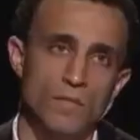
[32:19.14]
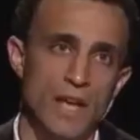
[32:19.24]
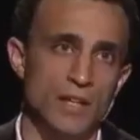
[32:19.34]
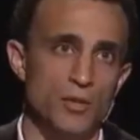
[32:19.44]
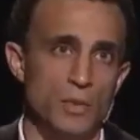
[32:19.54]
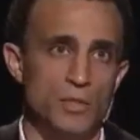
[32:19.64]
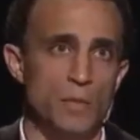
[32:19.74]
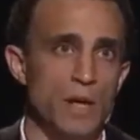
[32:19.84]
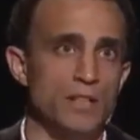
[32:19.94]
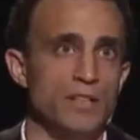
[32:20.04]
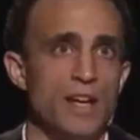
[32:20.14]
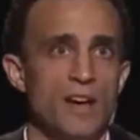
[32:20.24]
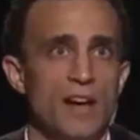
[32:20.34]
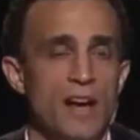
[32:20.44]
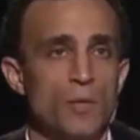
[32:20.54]
Thank you. Mr. Balkind,
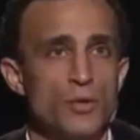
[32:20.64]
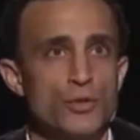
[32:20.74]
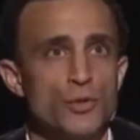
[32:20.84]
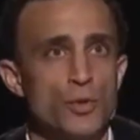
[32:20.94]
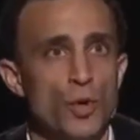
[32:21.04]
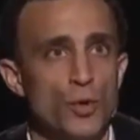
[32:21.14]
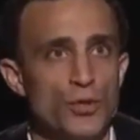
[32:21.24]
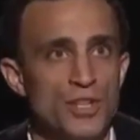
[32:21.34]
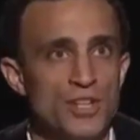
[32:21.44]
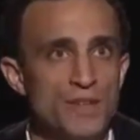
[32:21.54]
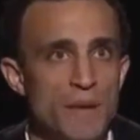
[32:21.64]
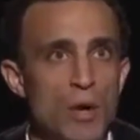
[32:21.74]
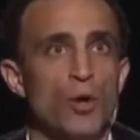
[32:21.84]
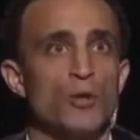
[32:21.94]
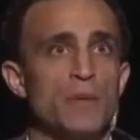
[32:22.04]
how would you hold the
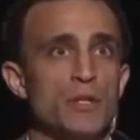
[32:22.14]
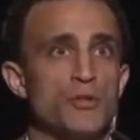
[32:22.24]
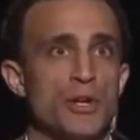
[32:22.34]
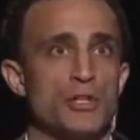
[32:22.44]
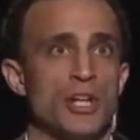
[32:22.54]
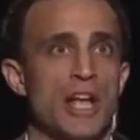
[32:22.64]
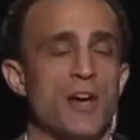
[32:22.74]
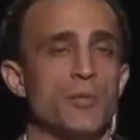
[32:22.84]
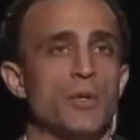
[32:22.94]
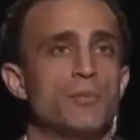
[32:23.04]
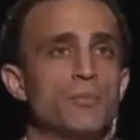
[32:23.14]
mayoral administration accountable?